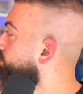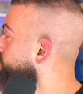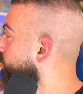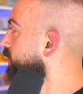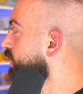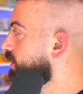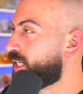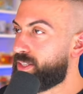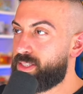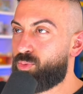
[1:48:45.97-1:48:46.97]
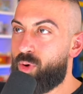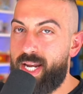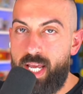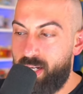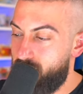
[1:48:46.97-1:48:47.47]
For some reason, it's
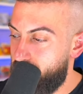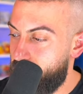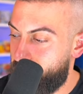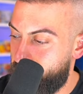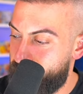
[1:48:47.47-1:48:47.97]
radiating heat.